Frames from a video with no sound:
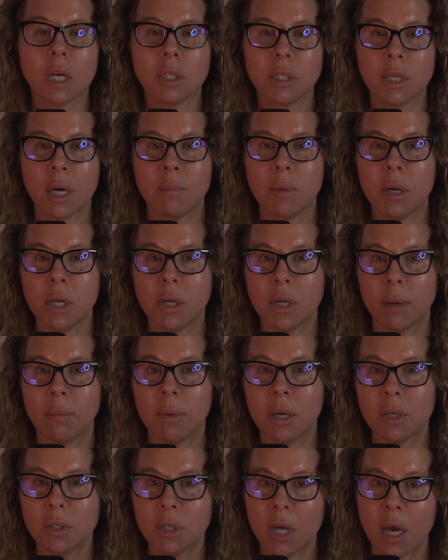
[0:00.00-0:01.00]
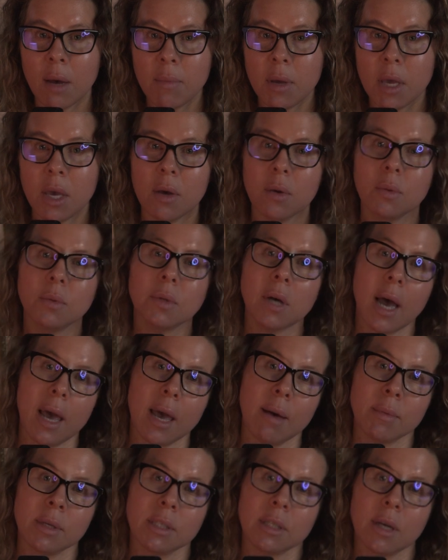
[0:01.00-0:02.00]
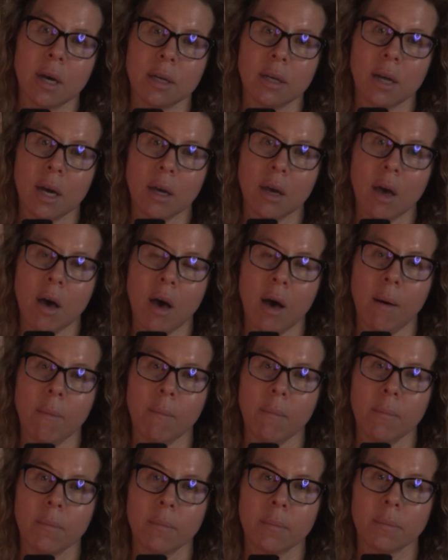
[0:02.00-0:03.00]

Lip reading: www.amazon.com.